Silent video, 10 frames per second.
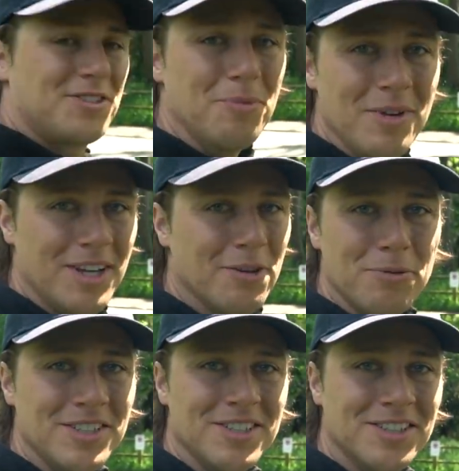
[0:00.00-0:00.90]
To me, the
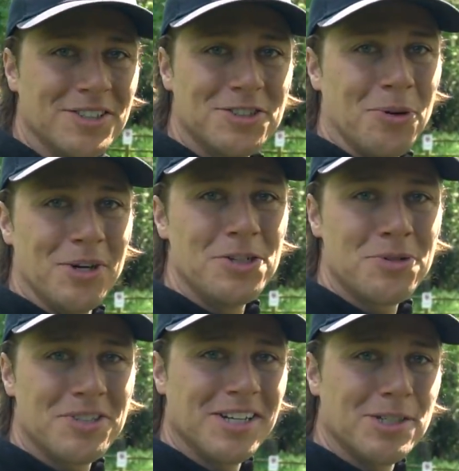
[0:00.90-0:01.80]
reason this is so
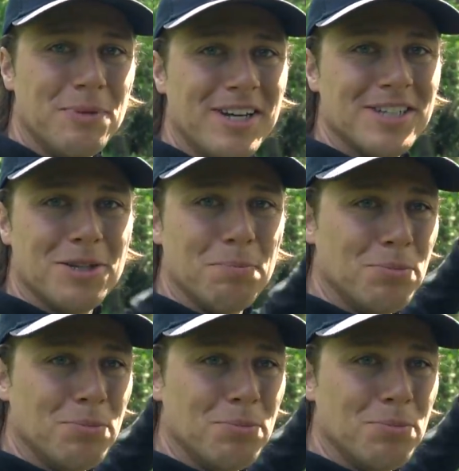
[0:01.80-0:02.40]
interesting is because the